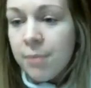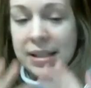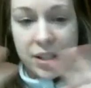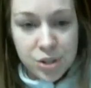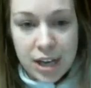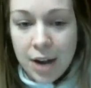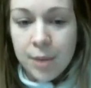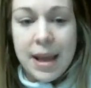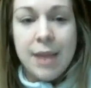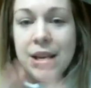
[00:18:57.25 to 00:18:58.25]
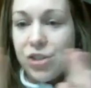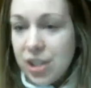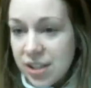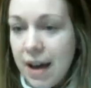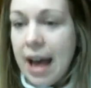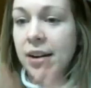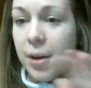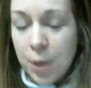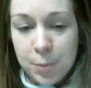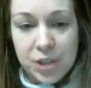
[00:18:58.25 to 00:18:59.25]
My sister had her baby. She's fine. Her
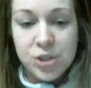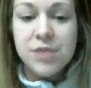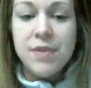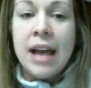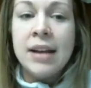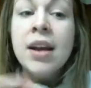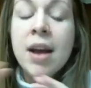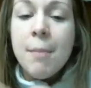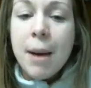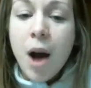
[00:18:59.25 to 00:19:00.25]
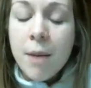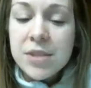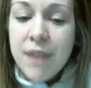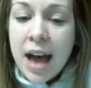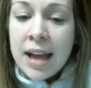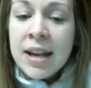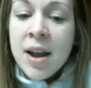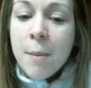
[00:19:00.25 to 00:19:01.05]
blood pressure's fine. My mom's fine.